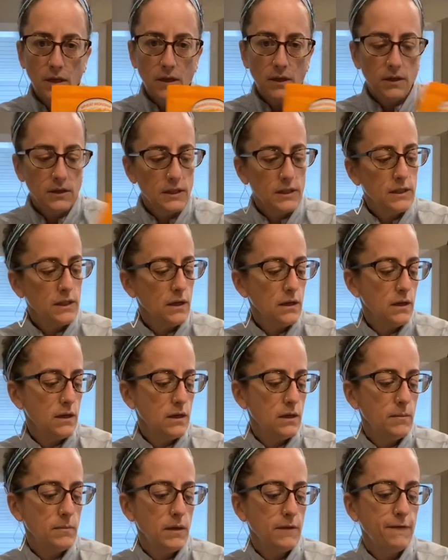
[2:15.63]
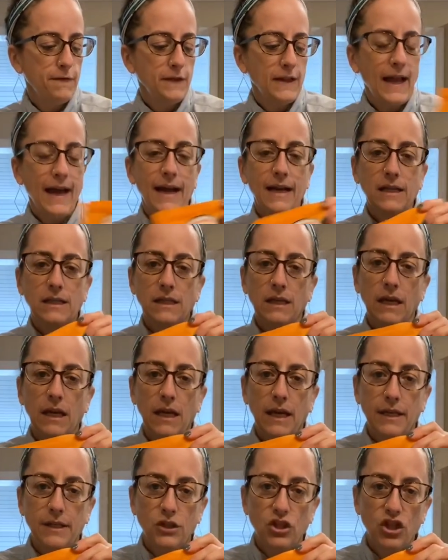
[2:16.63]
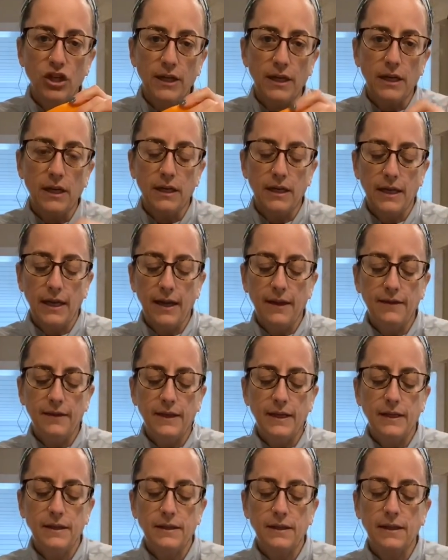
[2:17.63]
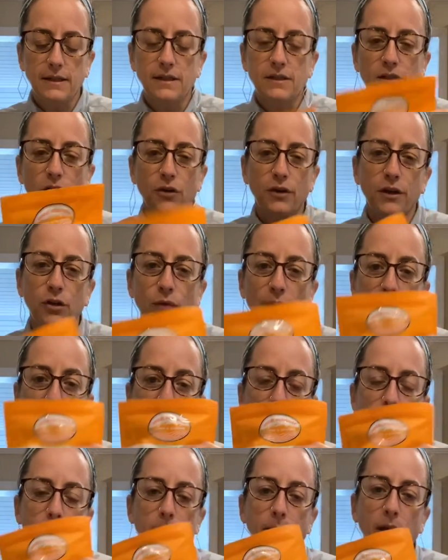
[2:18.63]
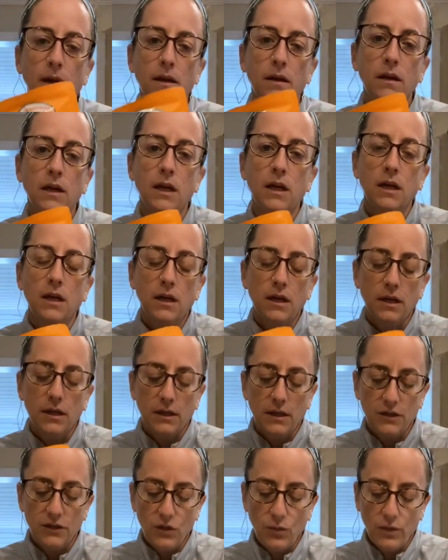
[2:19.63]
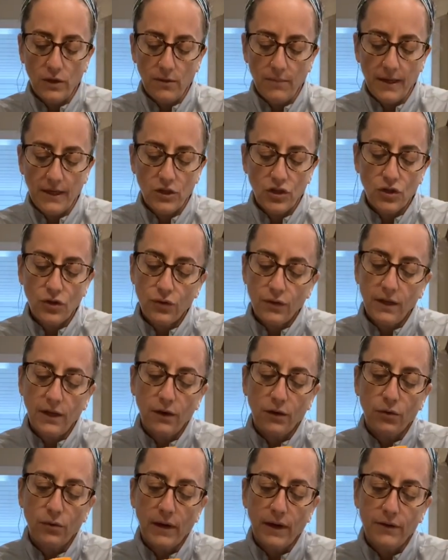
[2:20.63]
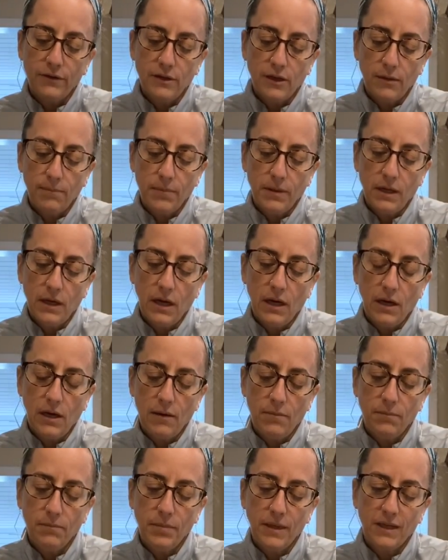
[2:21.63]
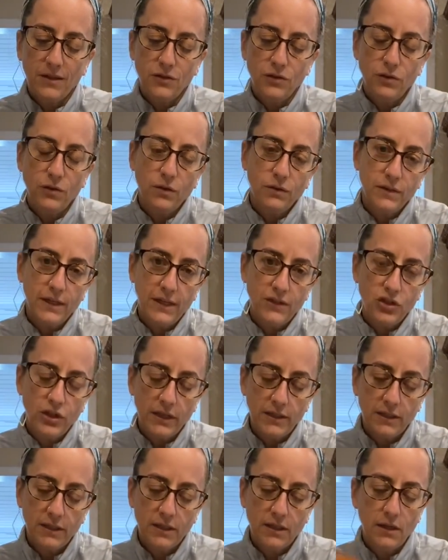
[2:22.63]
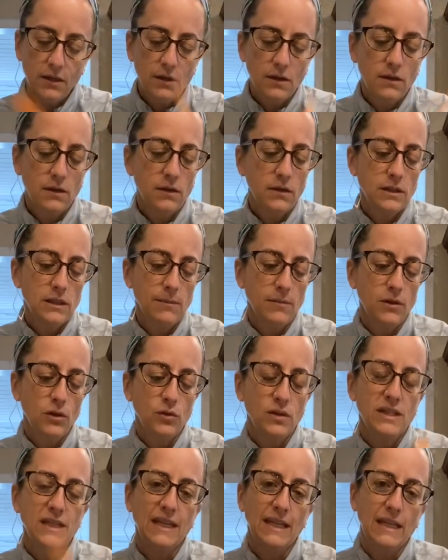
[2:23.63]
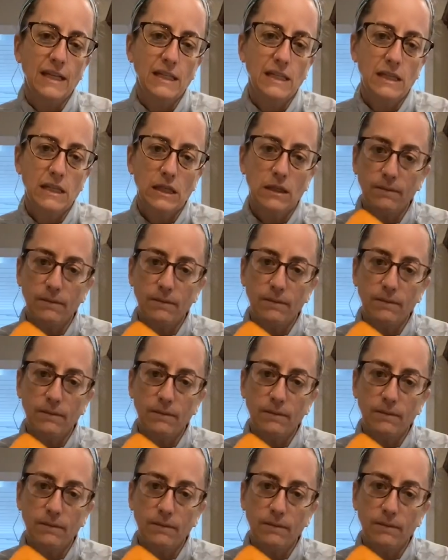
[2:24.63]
some flax and chia. And this is already ground up because you want to make sure they are ground up because you don't digest some of those seeds.